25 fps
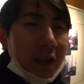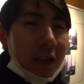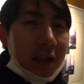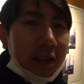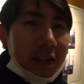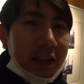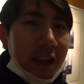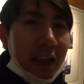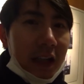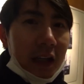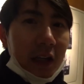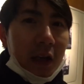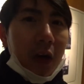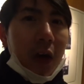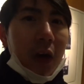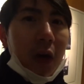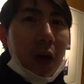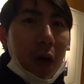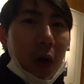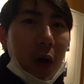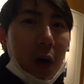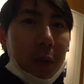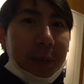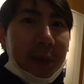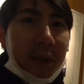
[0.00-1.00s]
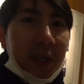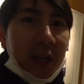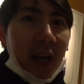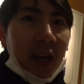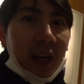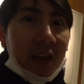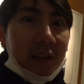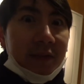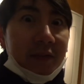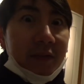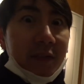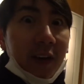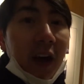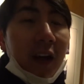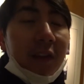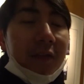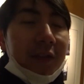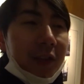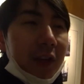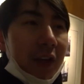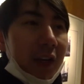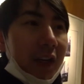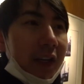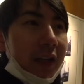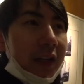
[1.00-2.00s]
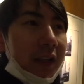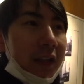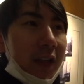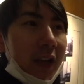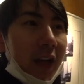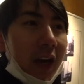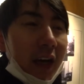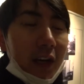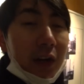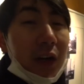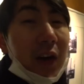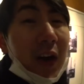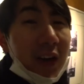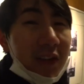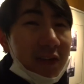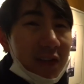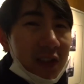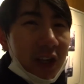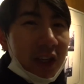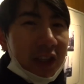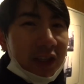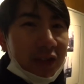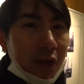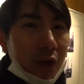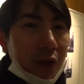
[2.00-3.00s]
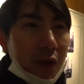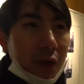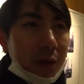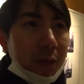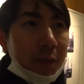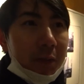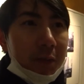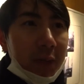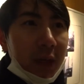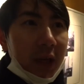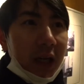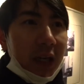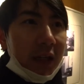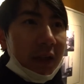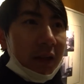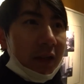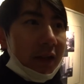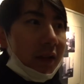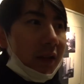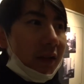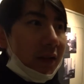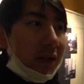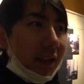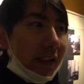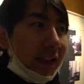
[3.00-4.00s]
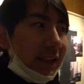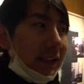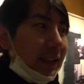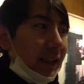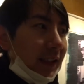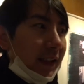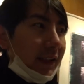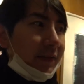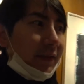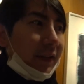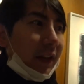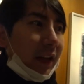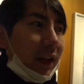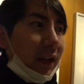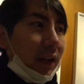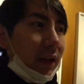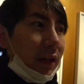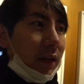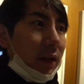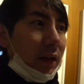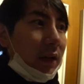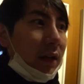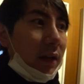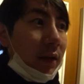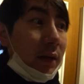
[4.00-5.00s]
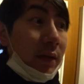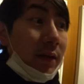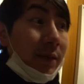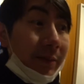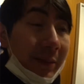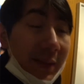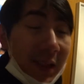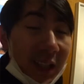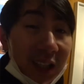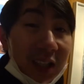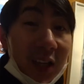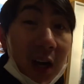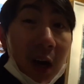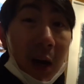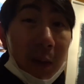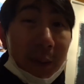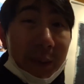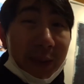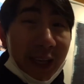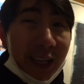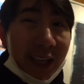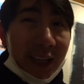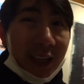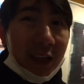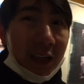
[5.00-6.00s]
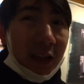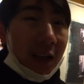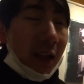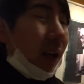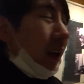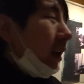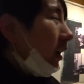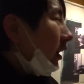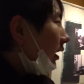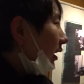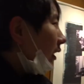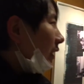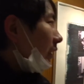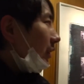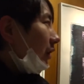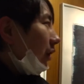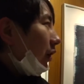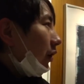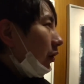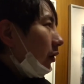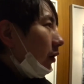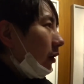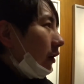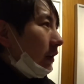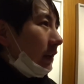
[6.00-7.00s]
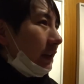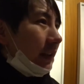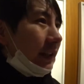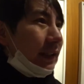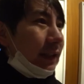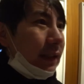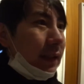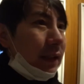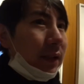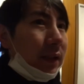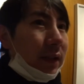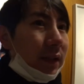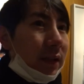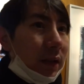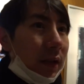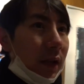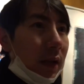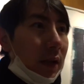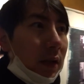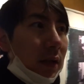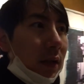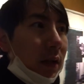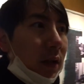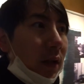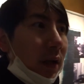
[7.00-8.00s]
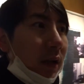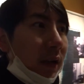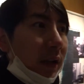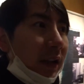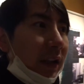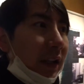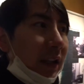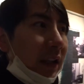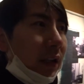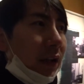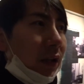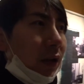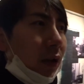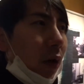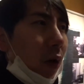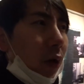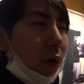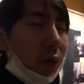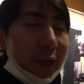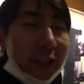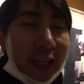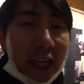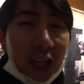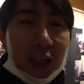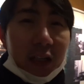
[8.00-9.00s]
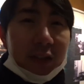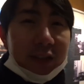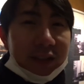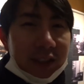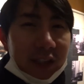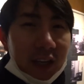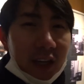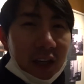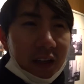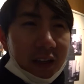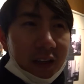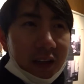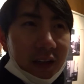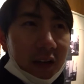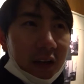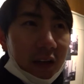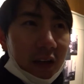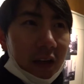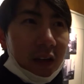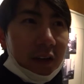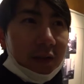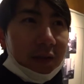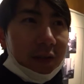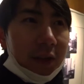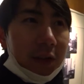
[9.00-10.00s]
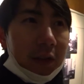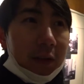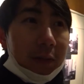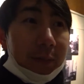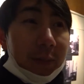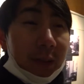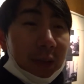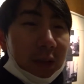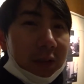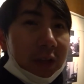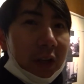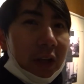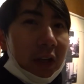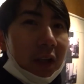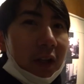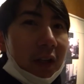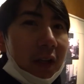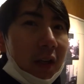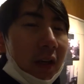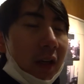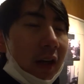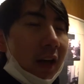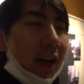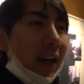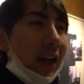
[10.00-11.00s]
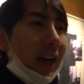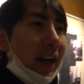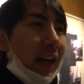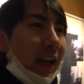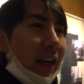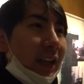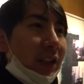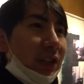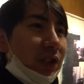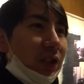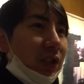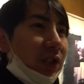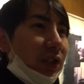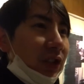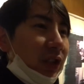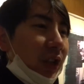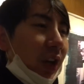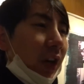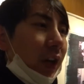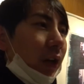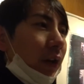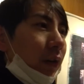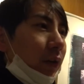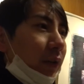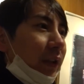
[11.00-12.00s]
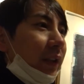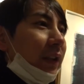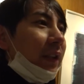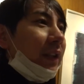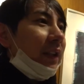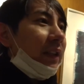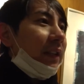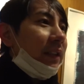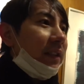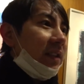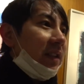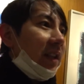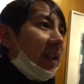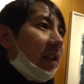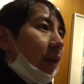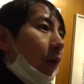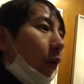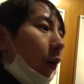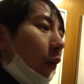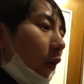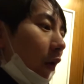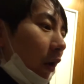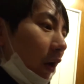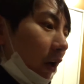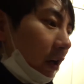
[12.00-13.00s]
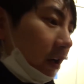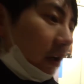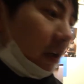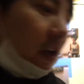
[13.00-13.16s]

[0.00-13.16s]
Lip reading: they open at 5:30. I don't have rezo, but let's see if they'll be accommodating. So this is the hotel side of the building, and just check out the decor,